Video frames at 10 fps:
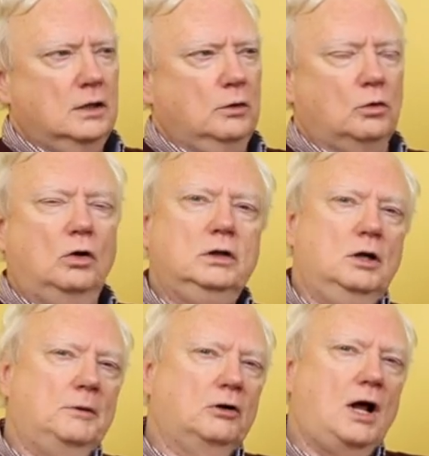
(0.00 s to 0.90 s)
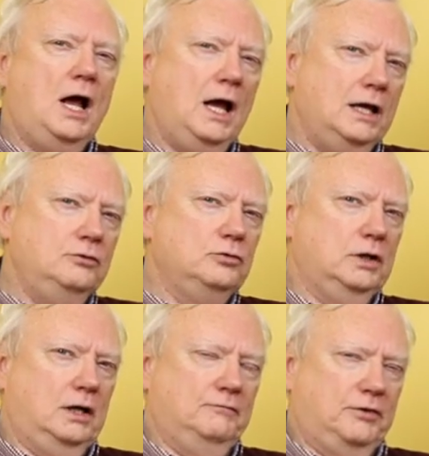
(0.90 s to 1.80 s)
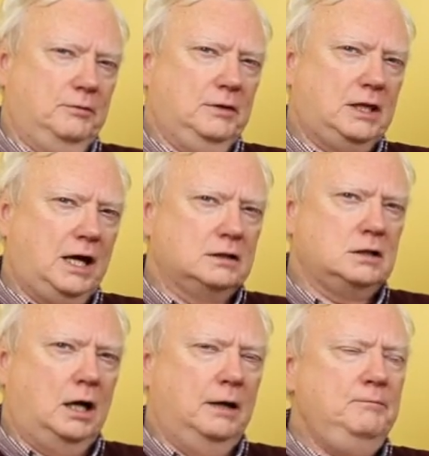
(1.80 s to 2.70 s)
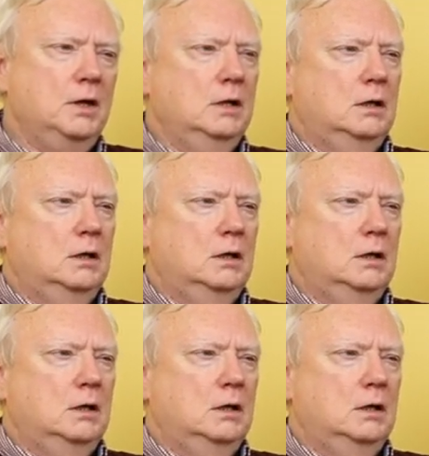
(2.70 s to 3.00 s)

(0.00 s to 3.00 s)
There were only about 100 of them at that time,